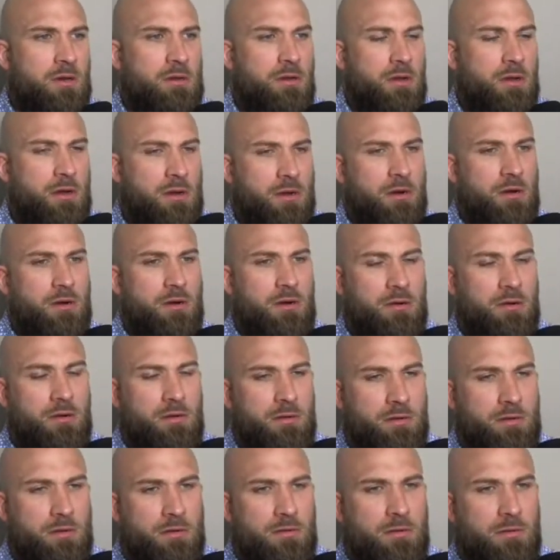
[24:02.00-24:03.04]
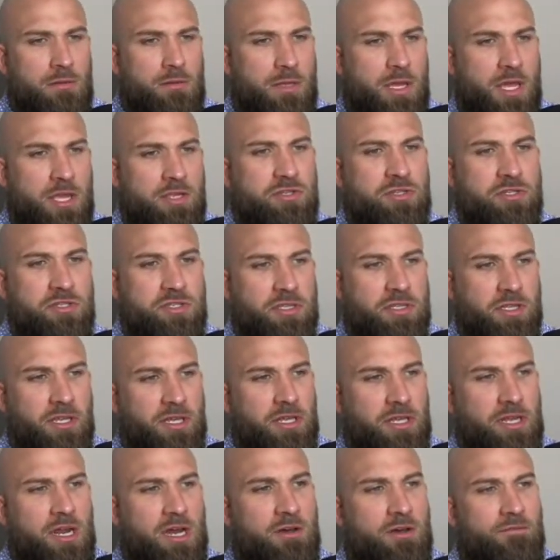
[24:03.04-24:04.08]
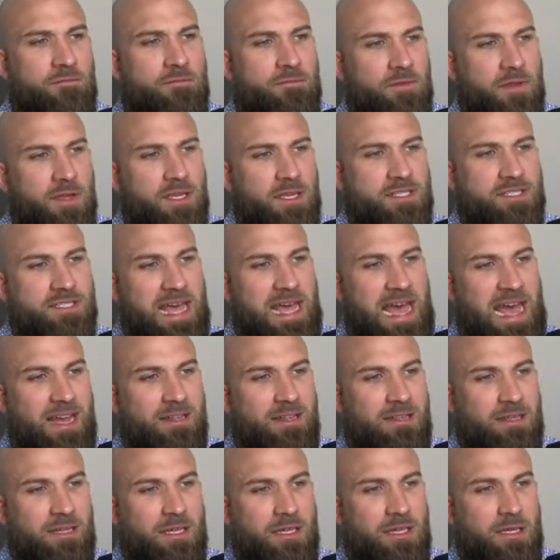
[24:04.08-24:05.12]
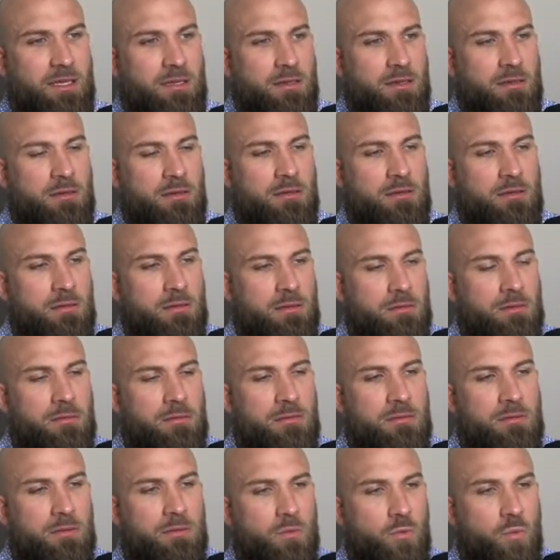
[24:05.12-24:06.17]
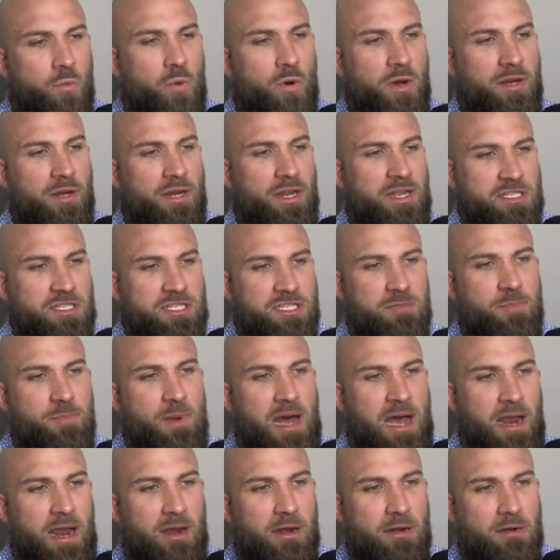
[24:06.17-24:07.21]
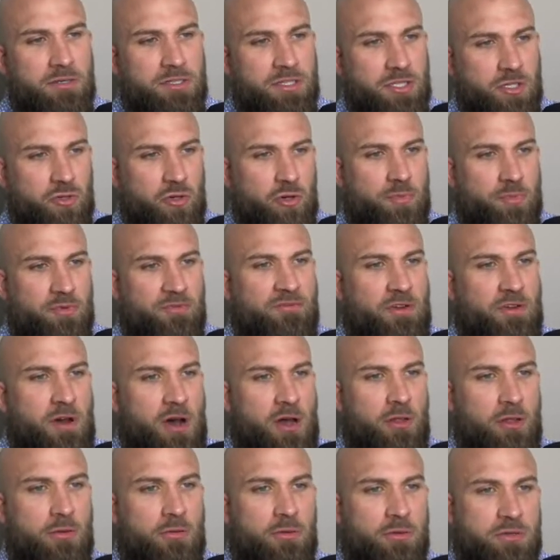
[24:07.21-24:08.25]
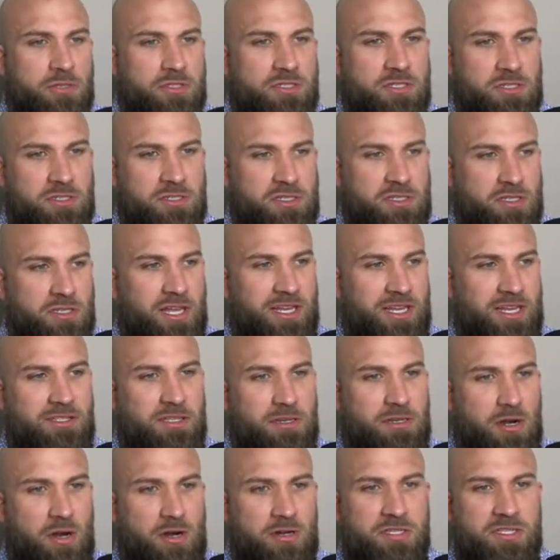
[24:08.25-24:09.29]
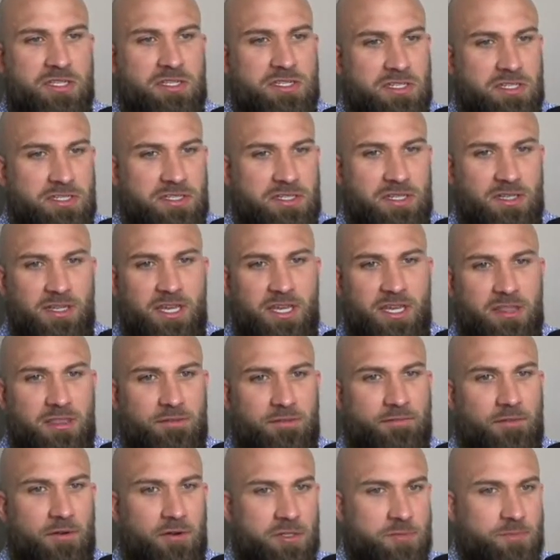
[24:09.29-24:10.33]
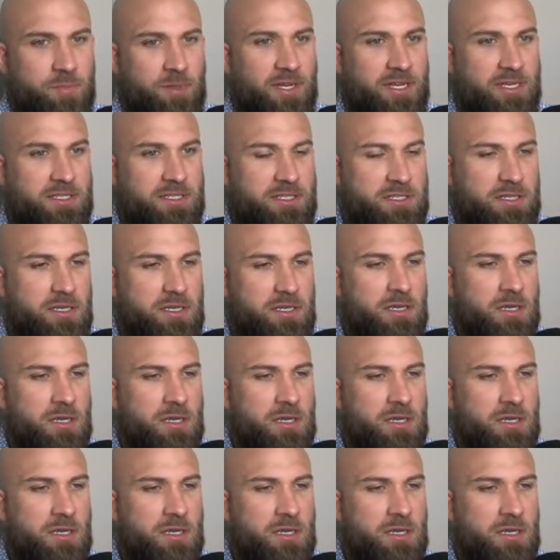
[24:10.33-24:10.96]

are, interestingly enough, exactly what inspires a group of followers to select the narcissist to lead in the first place.